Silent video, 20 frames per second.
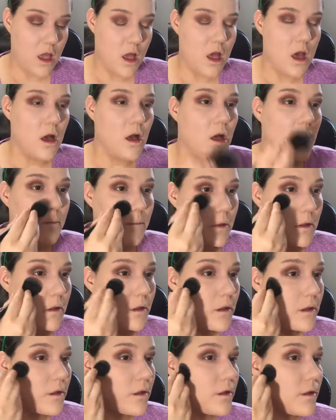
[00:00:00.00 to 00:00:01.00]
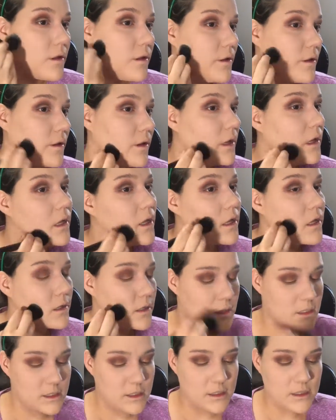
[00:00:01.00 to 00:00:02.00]

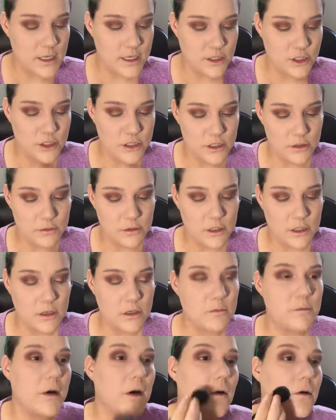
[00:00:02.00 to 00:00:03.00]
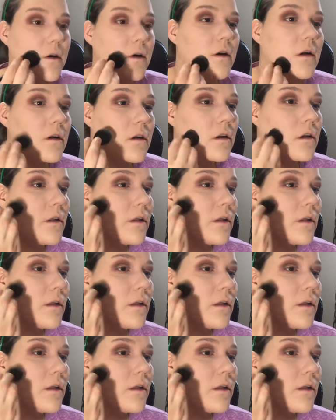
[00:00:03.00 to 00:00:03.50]
This is actually a really good powder.